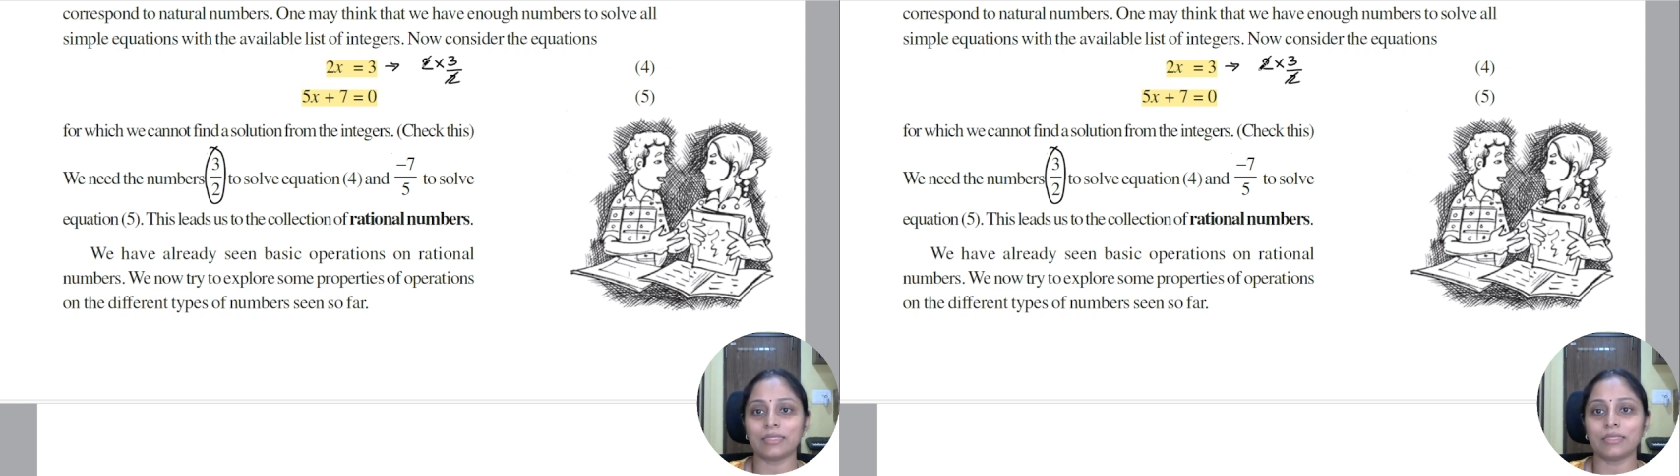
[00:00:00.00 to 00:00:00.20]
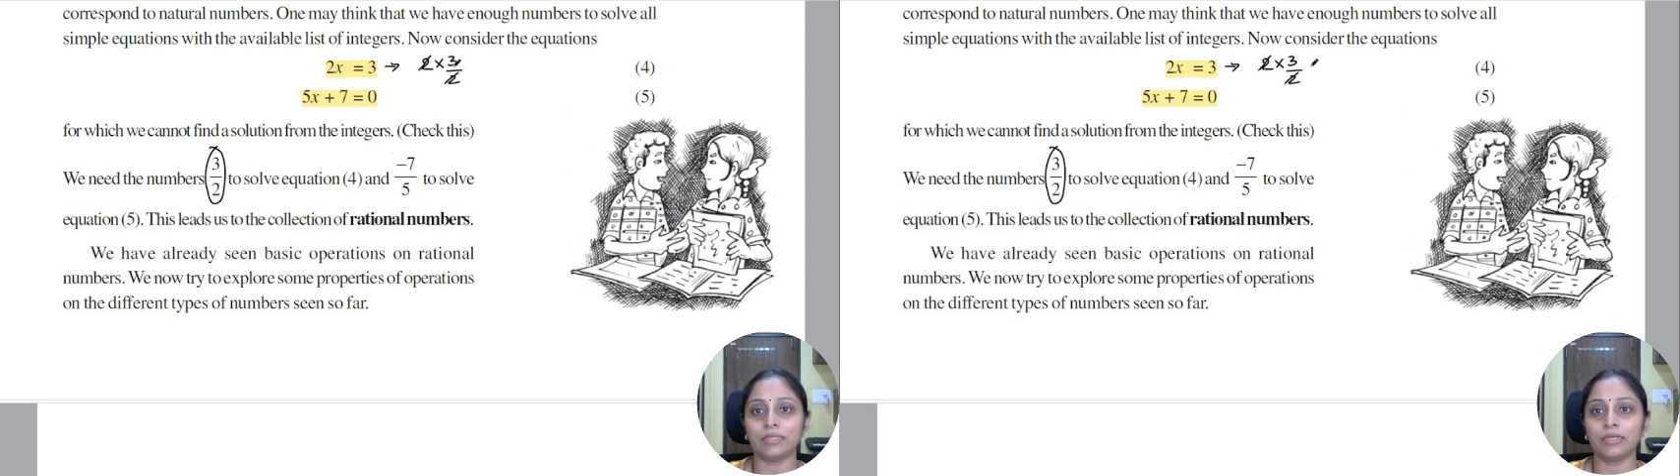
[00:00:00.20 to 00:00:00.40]

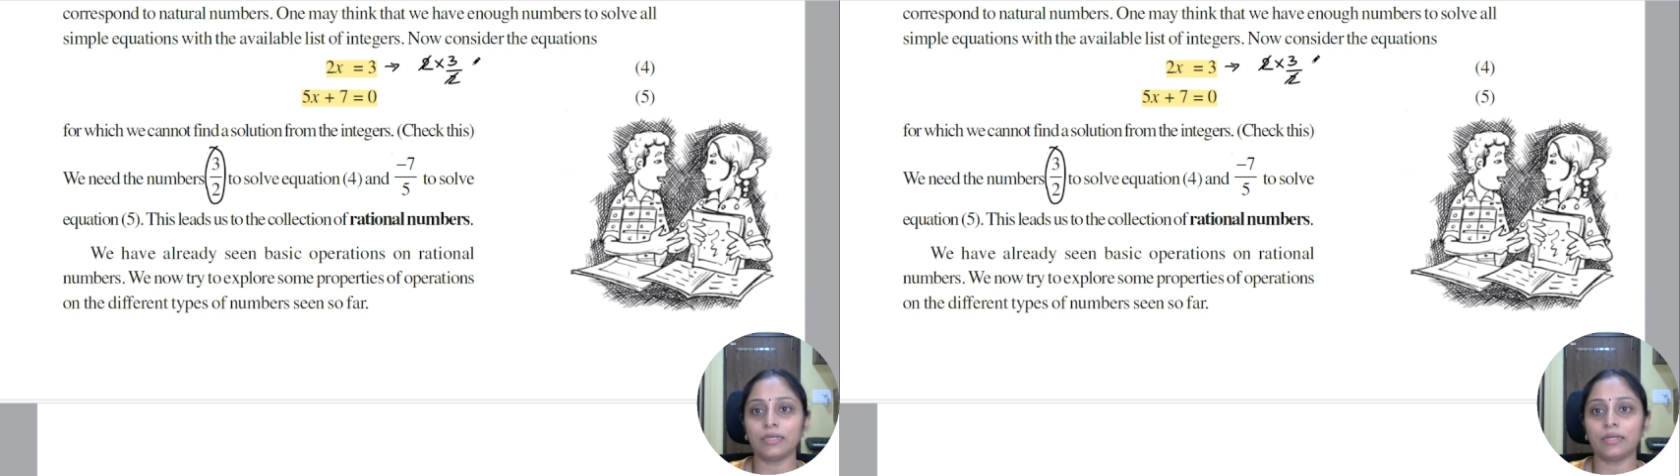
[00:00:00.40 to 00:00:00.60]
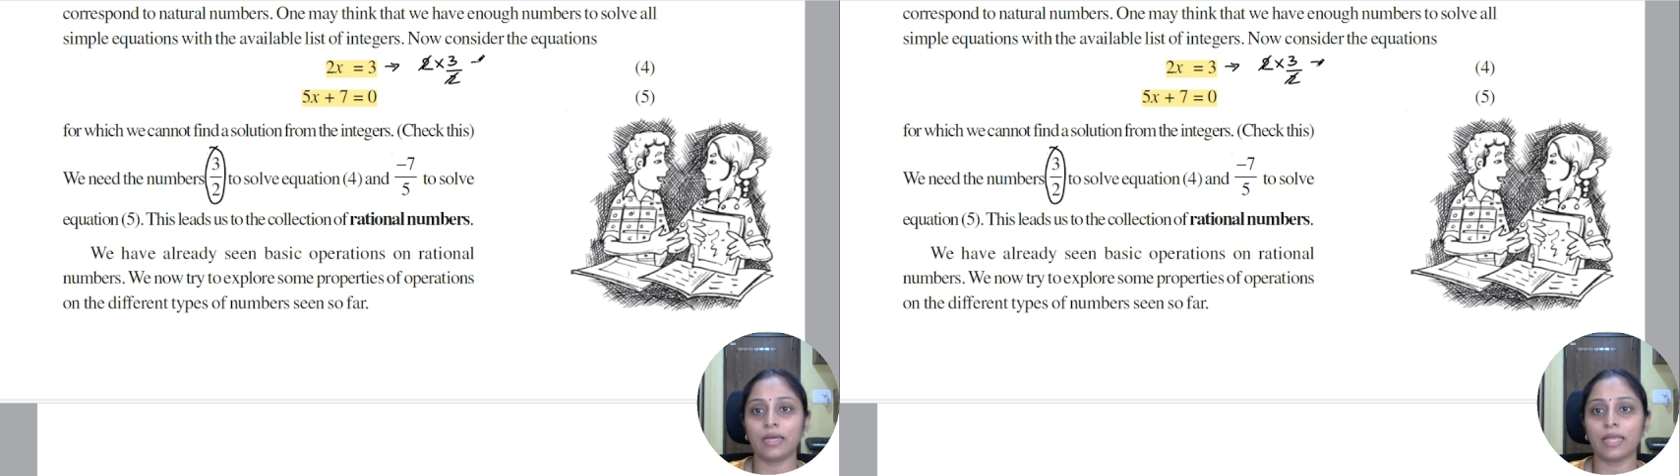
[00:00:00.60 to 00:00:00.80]
here
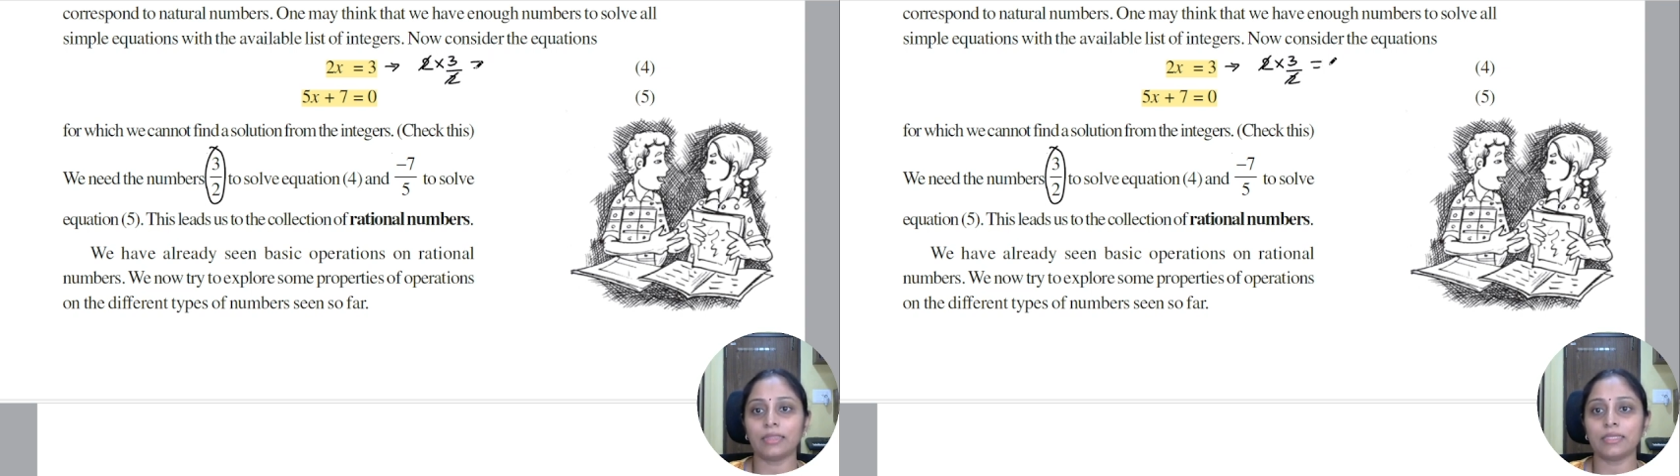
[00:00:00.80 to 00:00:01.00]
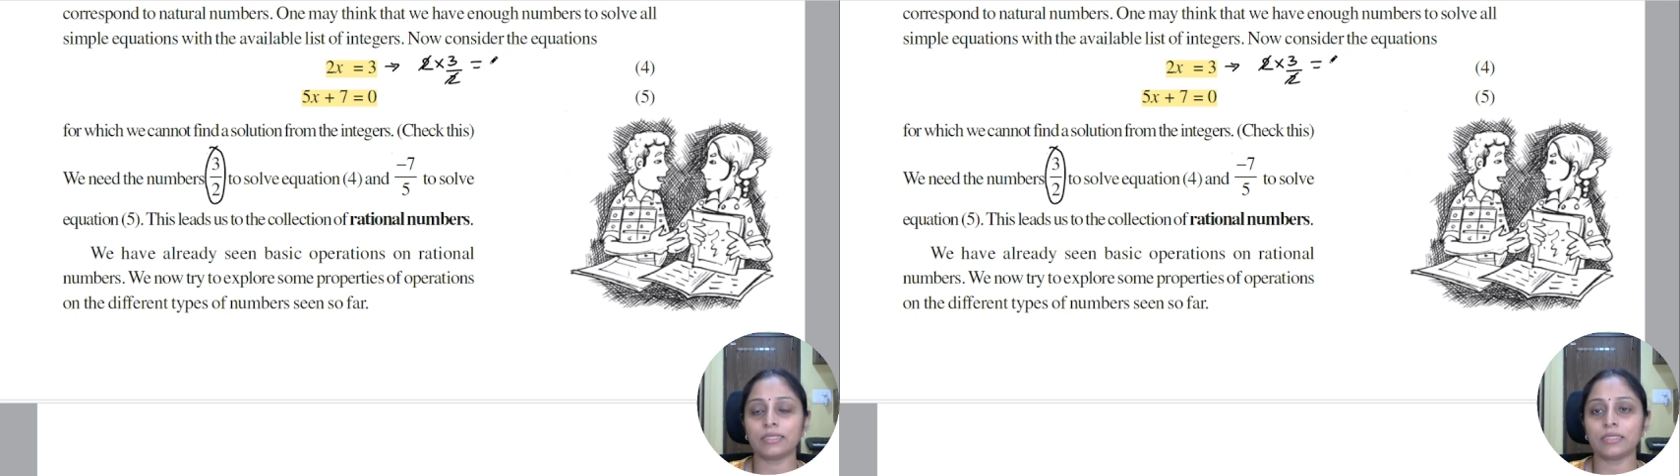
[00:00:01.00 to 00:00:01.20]
and
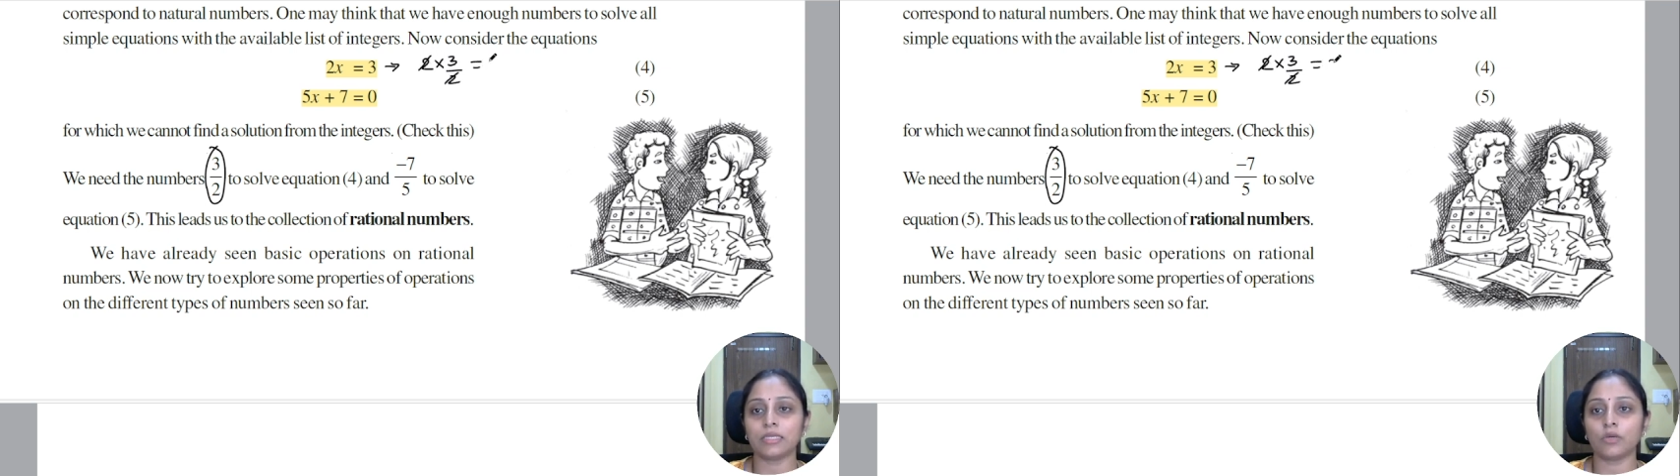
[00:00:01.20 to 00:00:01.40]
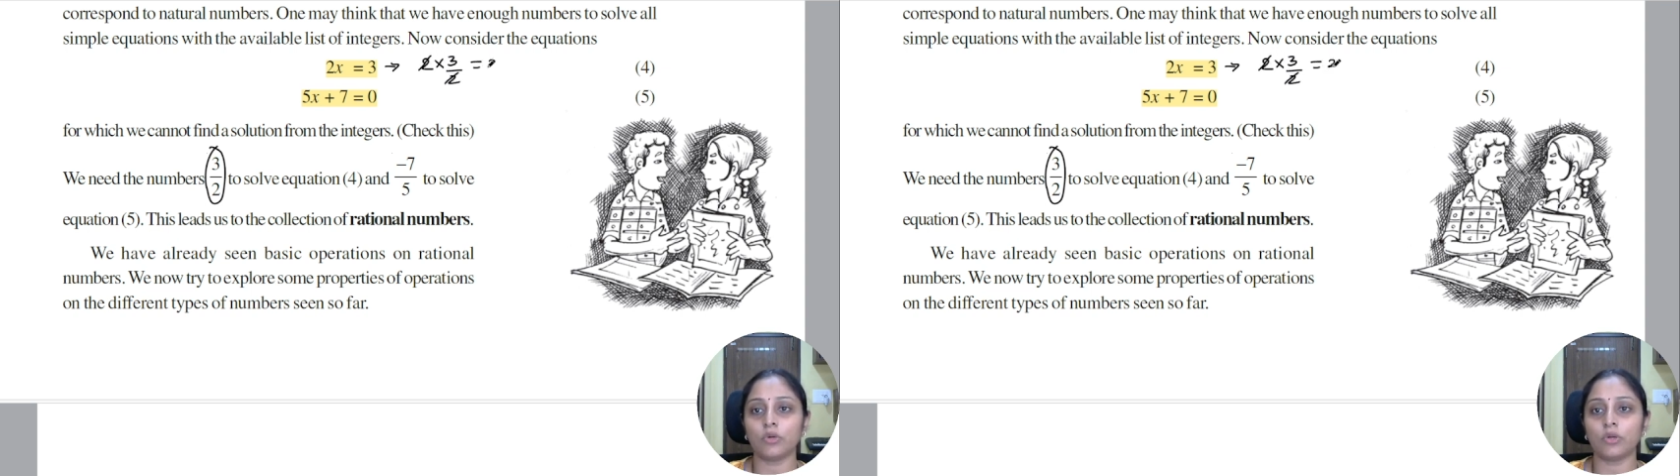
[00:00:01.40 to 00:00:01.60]
this is equal to